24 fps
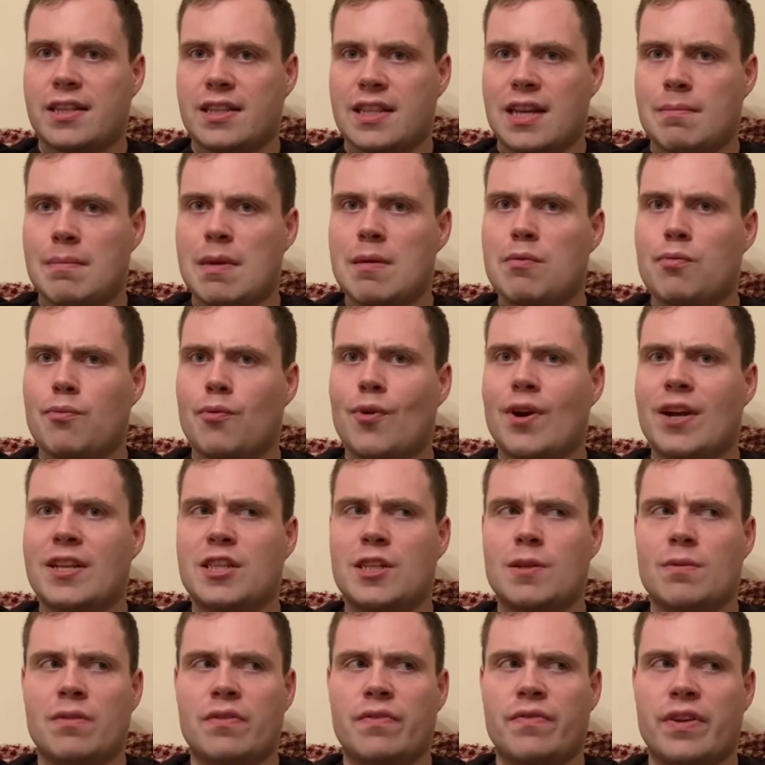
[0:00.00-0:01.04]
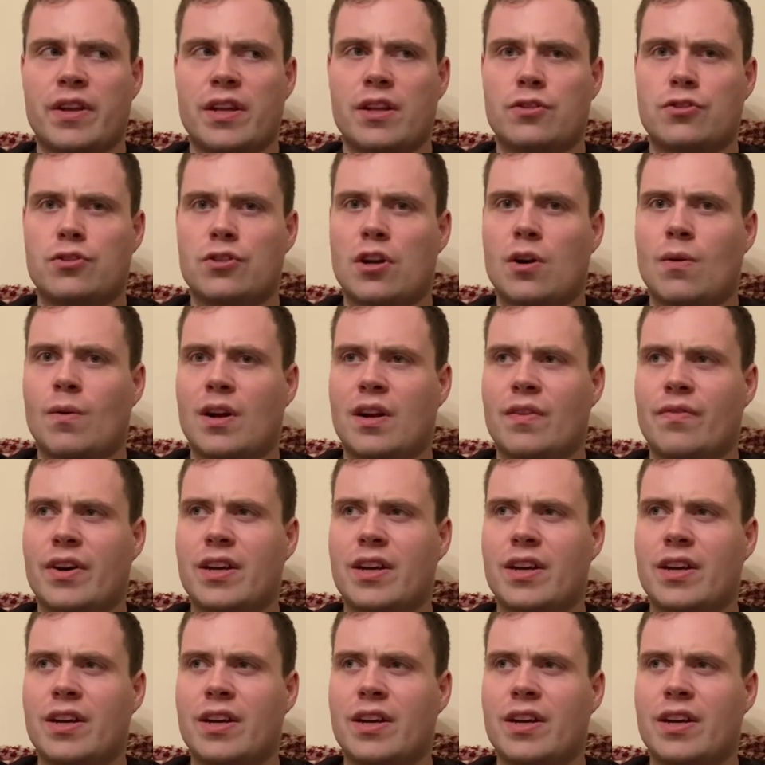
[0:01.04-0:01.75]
that. Maybe Buatsi would feel, do you know what,